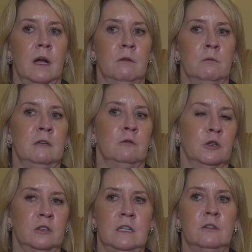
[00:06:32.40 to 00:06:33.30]
we
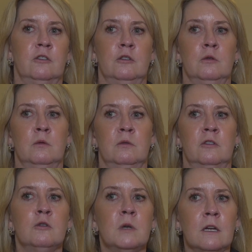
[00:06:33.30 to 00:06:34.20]
looked into
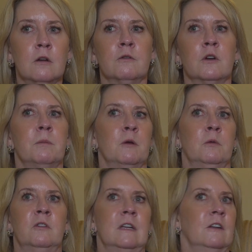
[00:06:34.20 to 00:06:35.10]
suing over it, but it
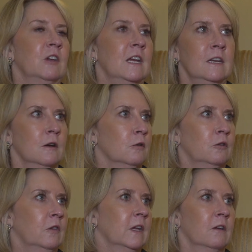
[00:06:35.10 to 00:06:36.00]
was going to take
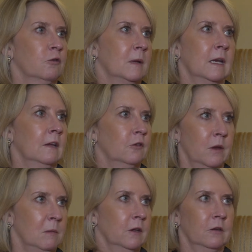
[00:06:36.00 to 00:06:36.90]
years, and the government has
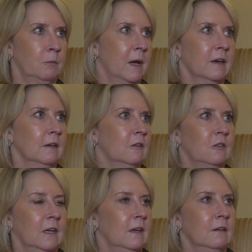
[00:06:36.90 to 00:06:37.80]
limitless
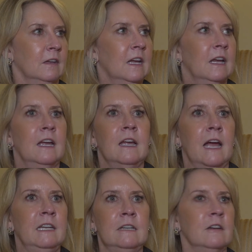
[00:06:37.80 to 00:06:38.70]
pockets, and
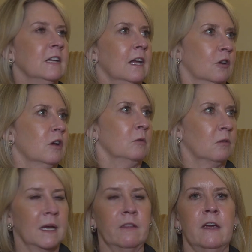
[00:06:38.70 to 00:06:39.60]
I needed to get on
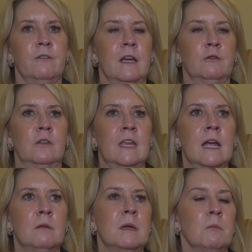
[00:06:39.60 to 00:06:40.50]
with my life after the
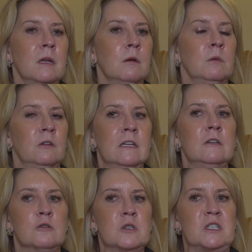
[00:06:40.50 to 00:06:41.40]
admin. But it was an
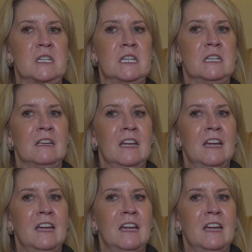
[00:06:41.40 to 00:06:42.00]
interesting